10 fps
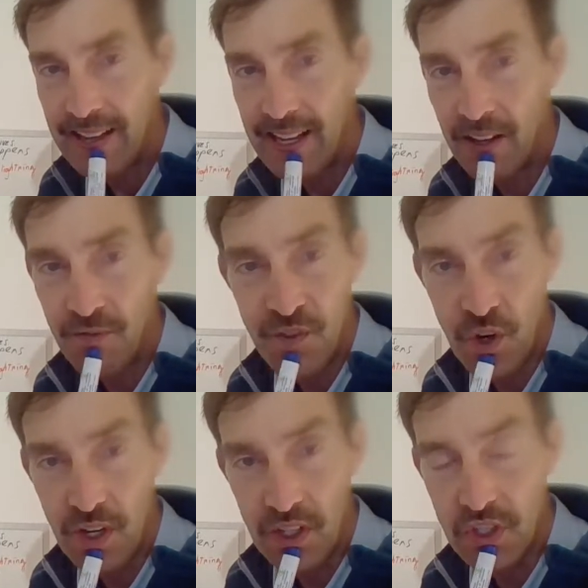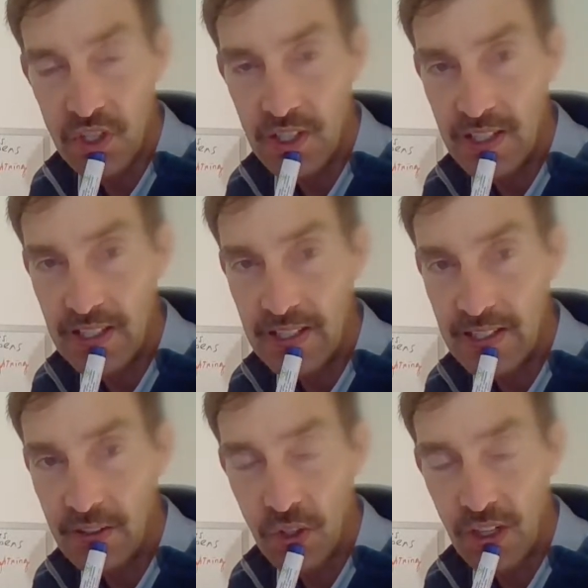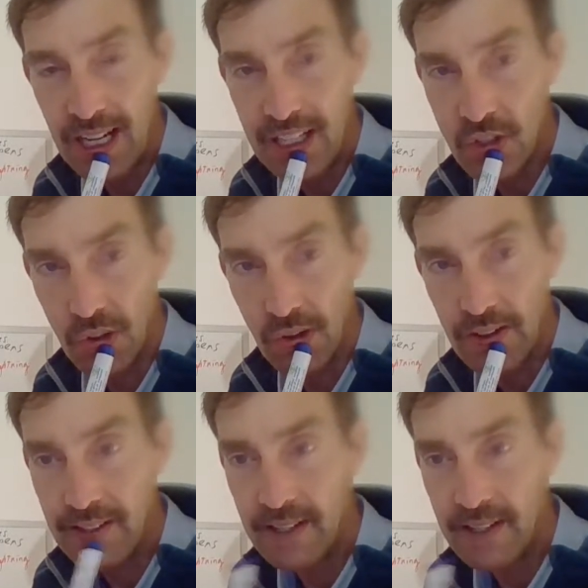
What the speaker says: and furnace or height zone.